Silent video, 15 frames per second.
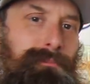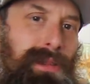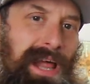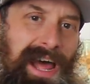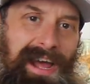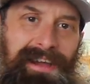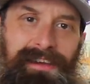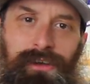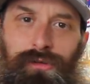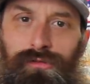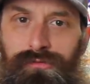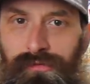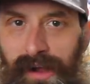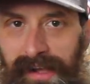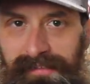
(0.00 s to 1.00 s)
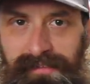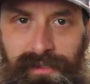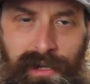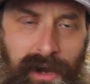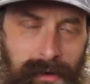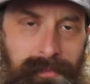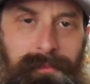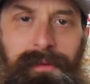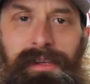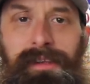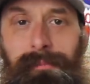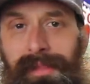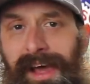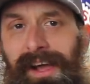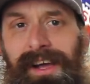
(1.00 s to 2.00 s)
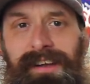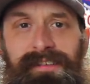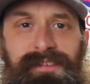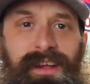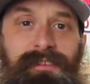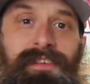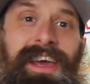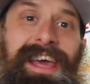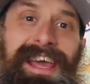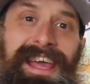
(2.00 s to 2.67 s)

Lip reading: black crust, carbon buildup, that kind of stuff?